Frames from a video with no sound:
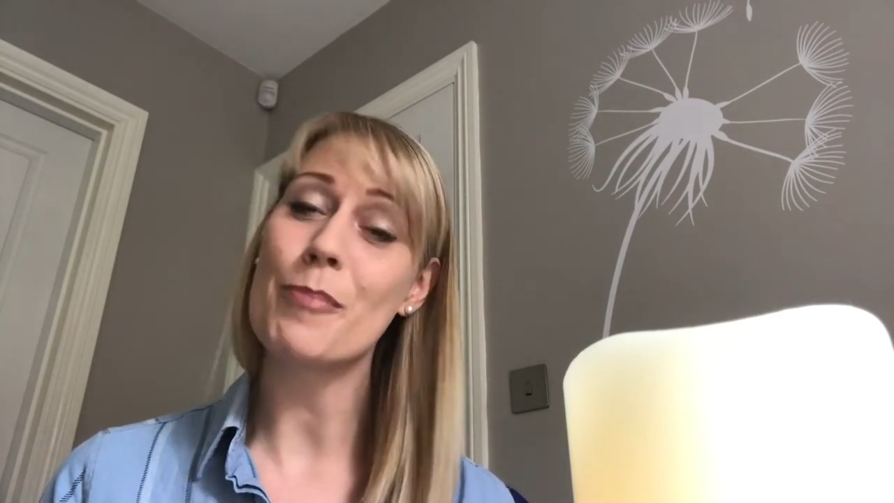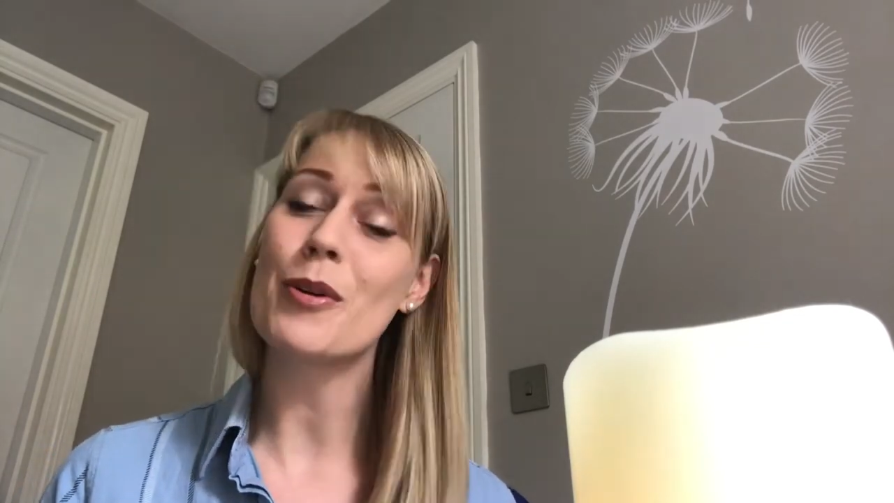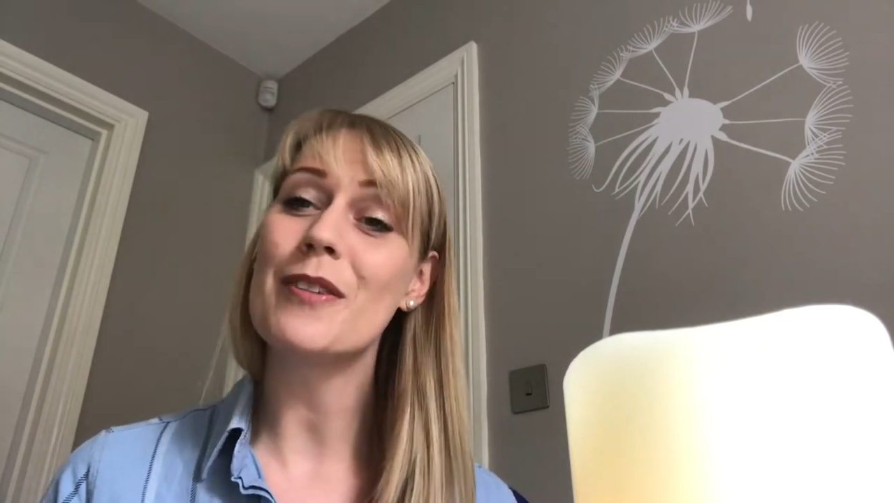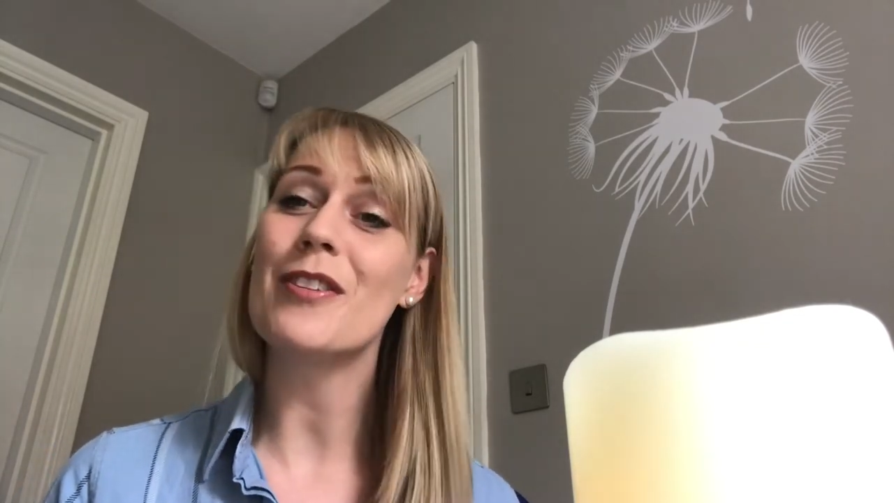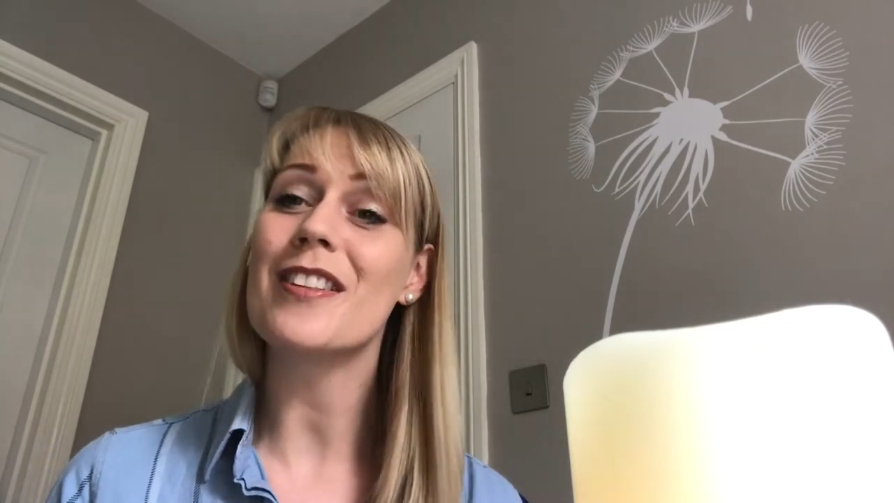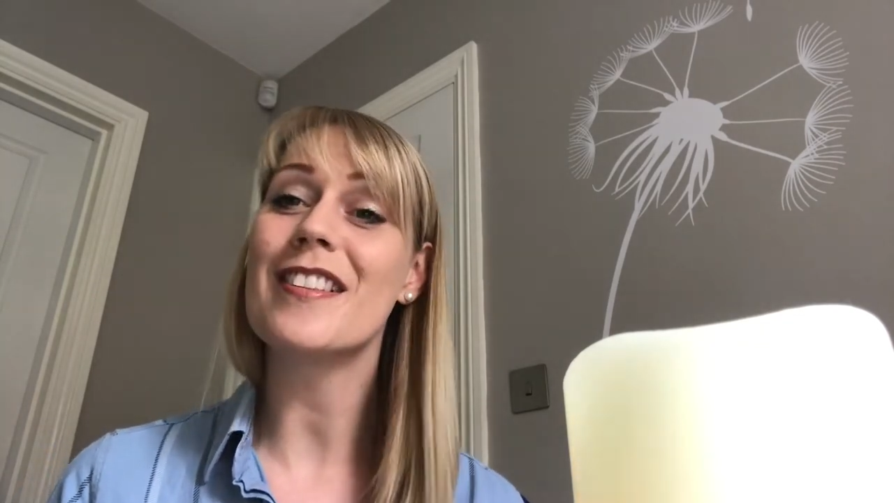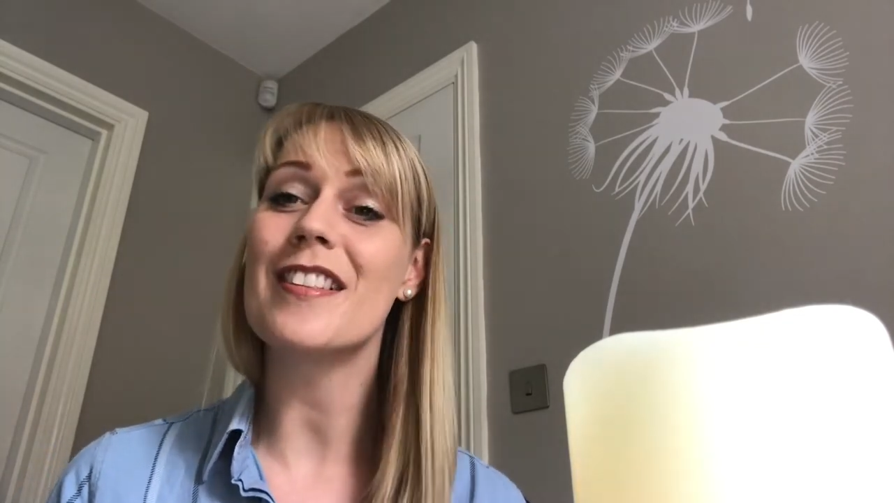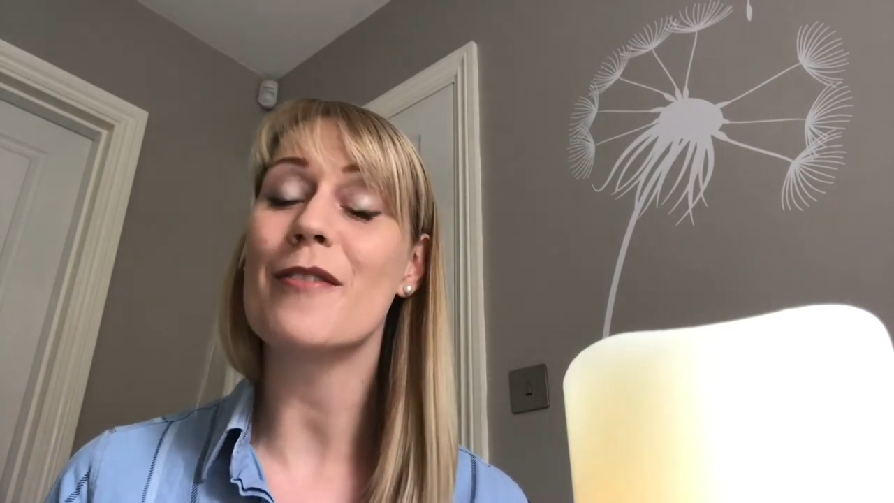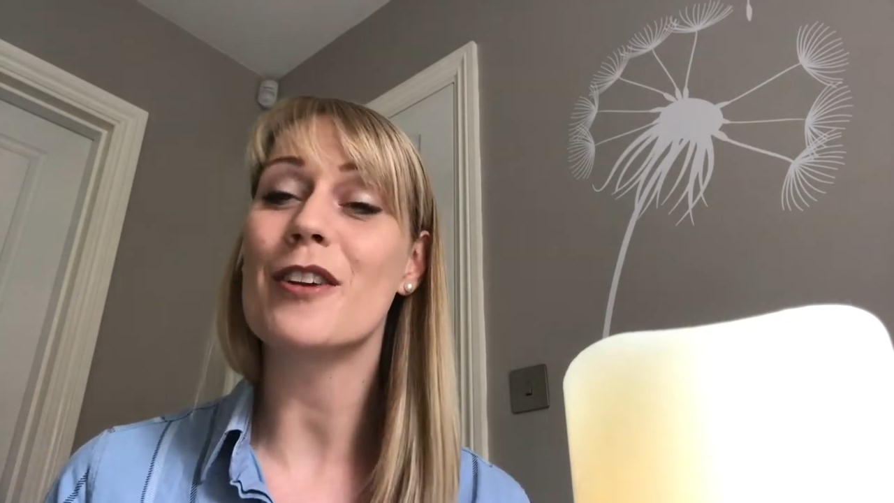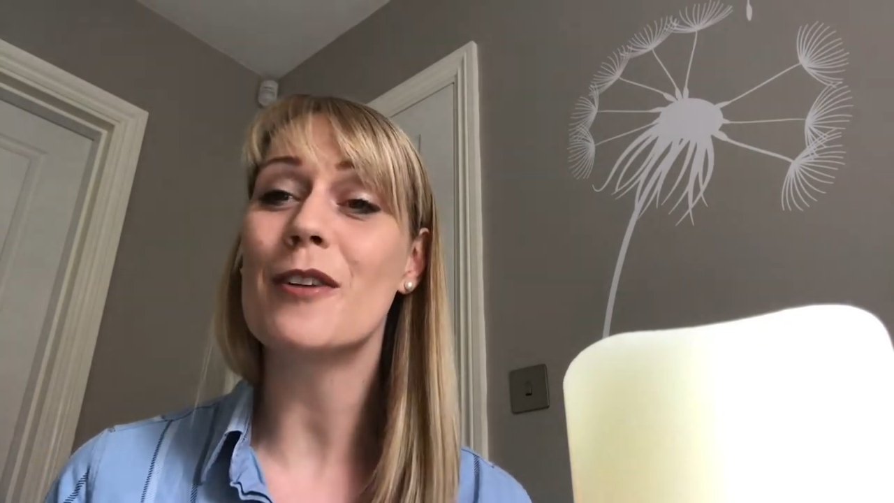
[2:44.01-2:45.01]
previous
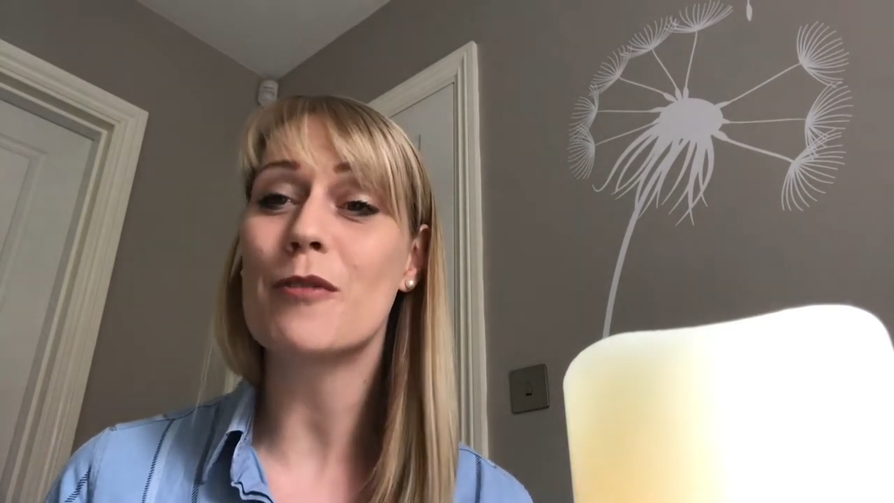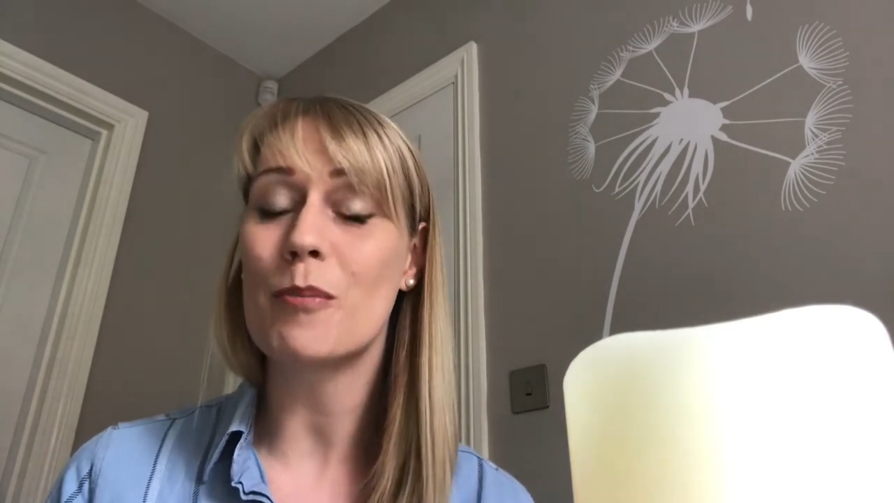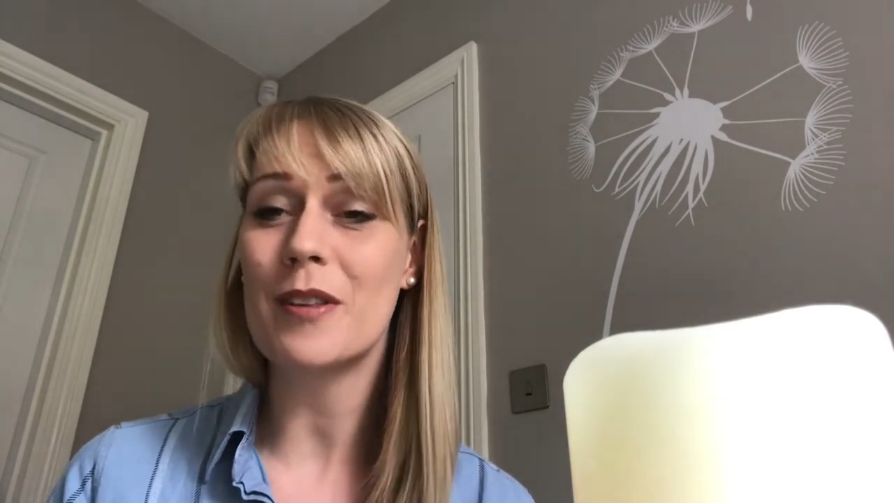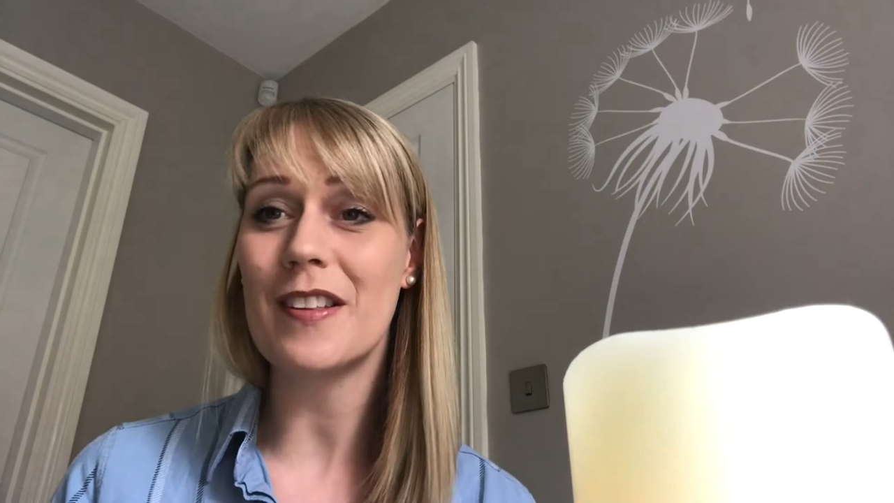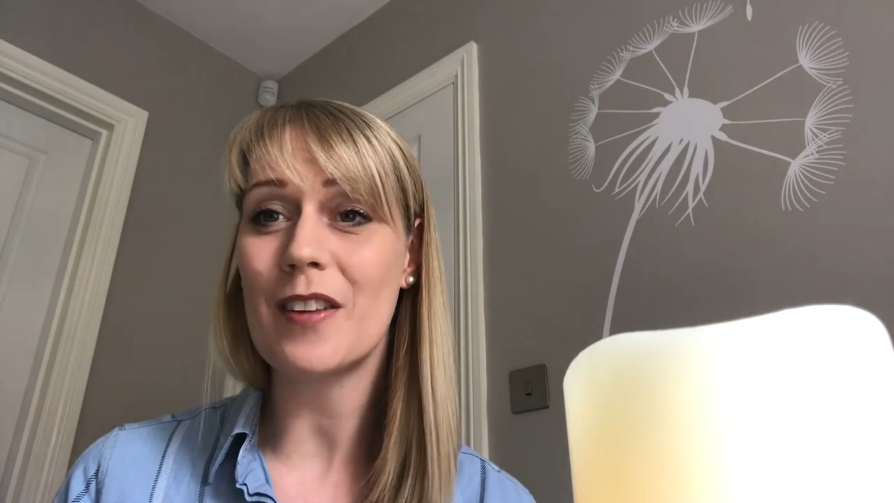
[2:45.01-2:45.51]
certificate from Mrs.